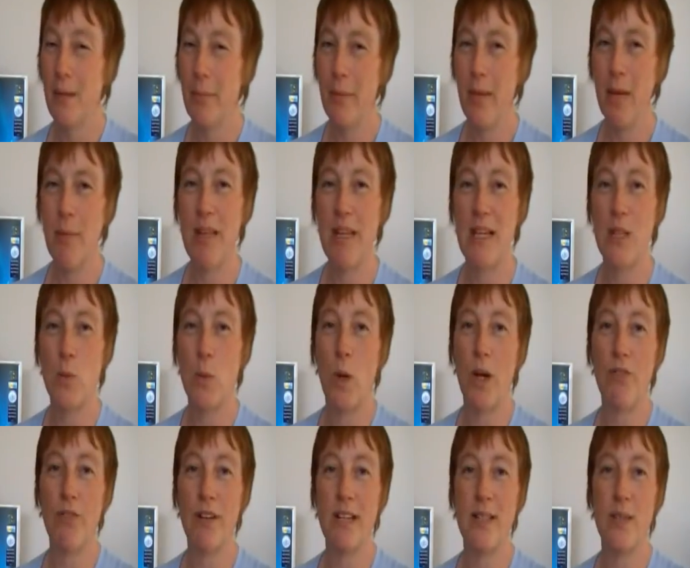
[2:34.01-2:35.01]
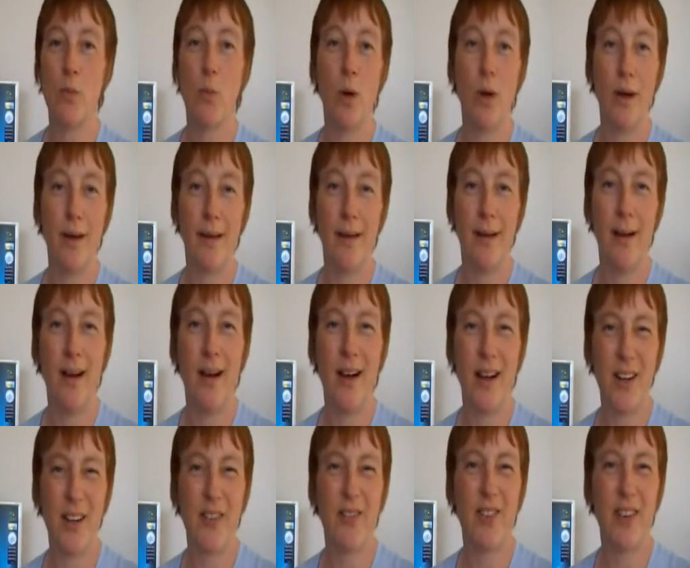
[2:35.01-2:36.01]
Maybe that's one reason why I
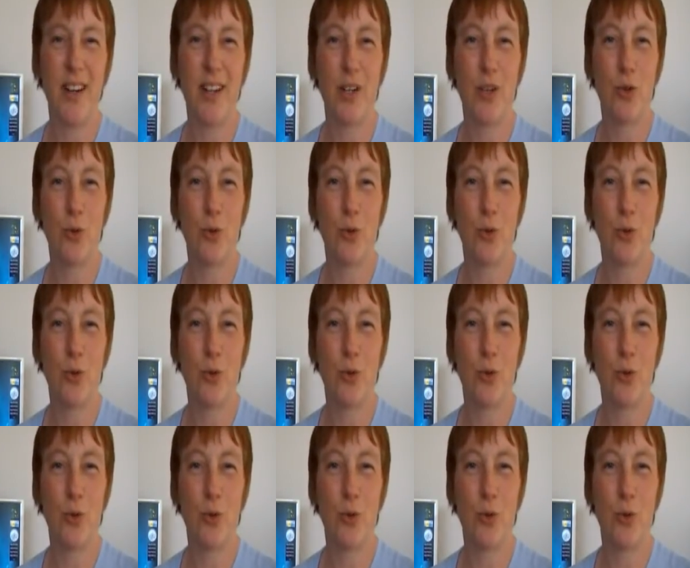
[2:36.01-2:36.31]
don't find a